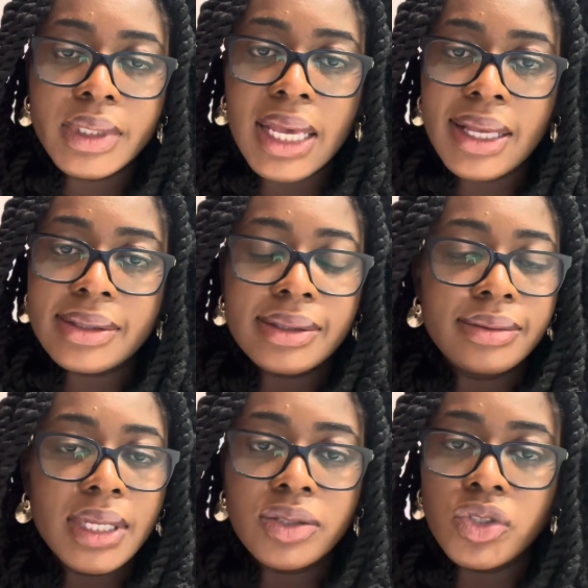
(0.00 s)
It's,
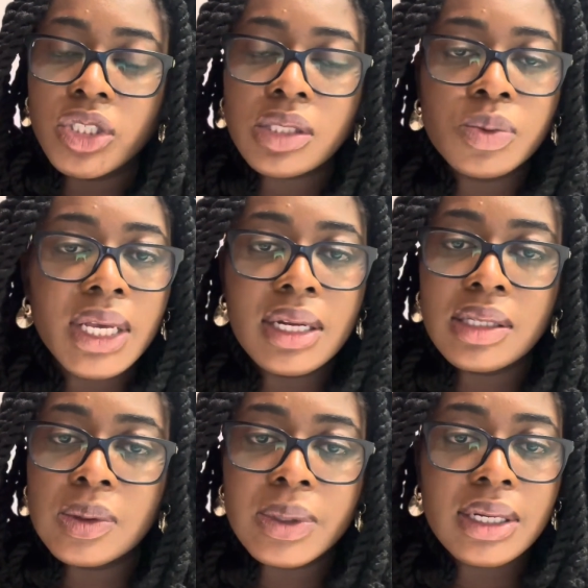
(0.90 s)
it just, it
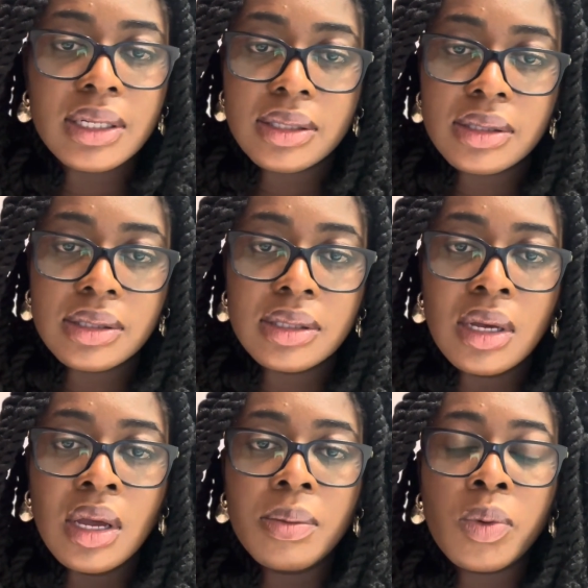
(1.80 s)
is what it is.
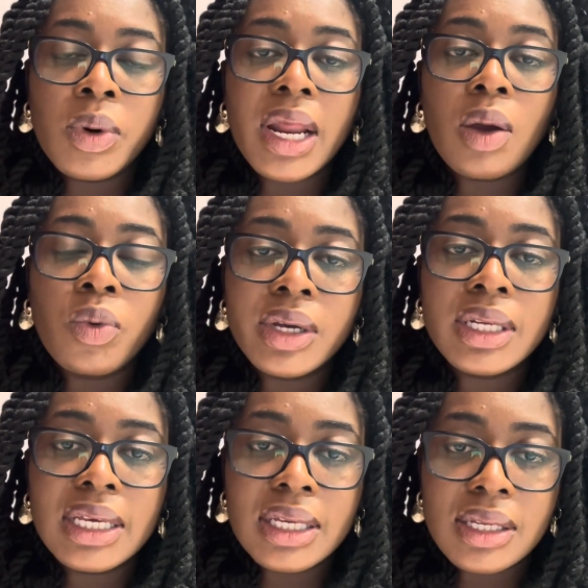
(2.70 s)
But what I
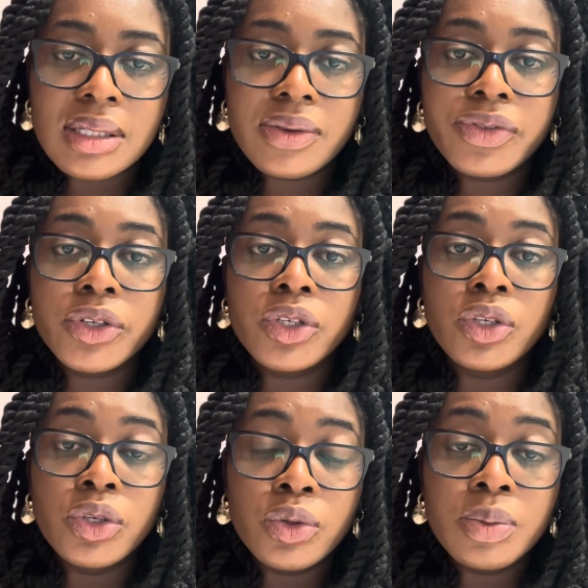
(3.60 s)
want is for
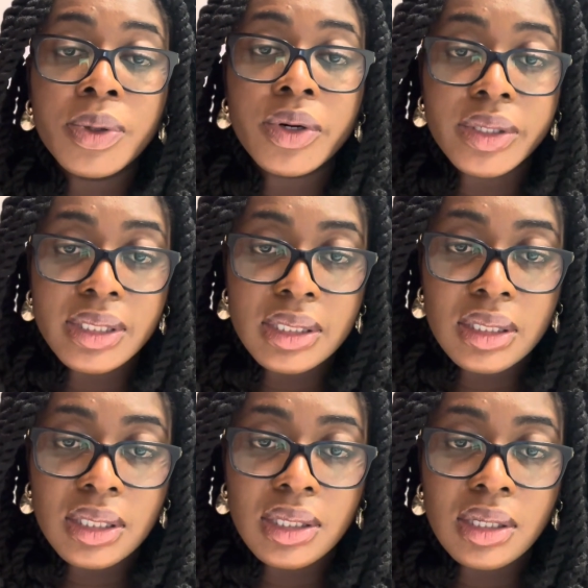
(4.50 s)
you
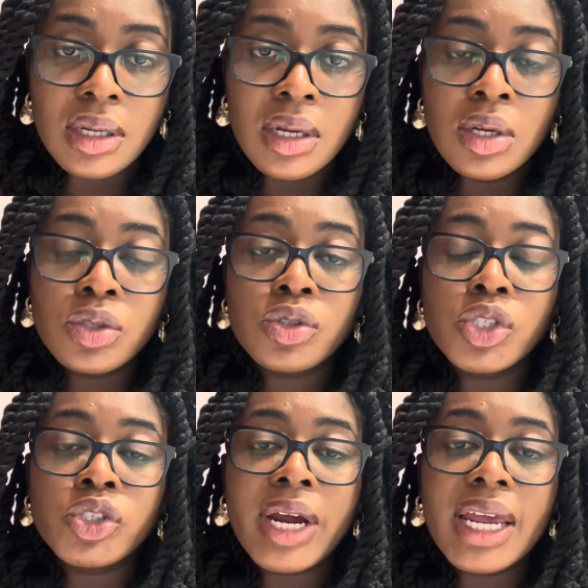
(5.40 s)
personally to
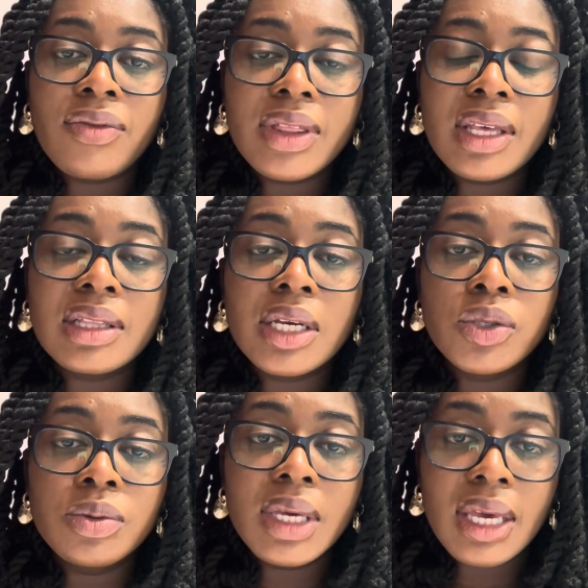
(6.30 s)
try everything that
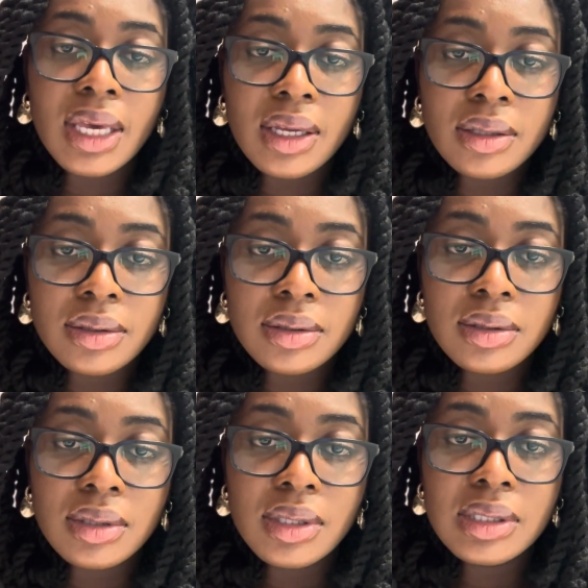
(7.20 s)
you
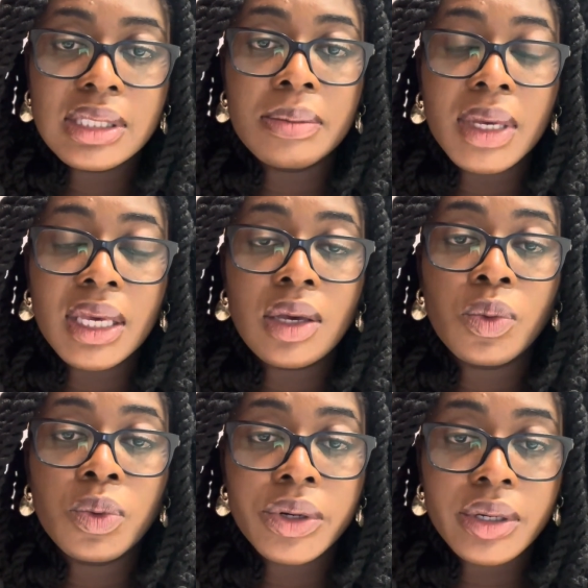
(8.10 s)
can to make it
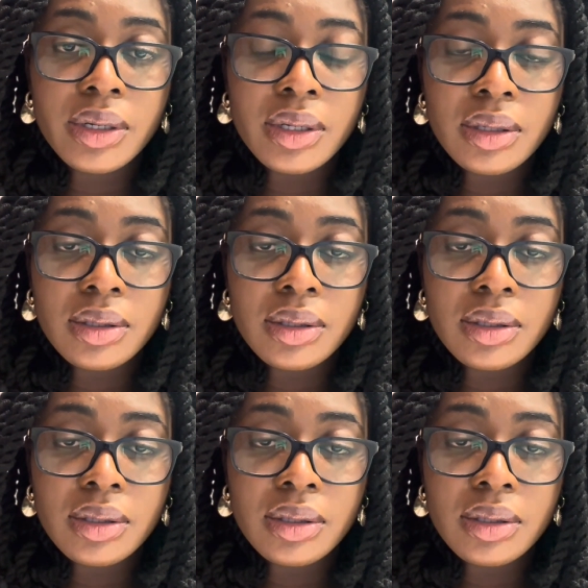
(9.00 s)
work.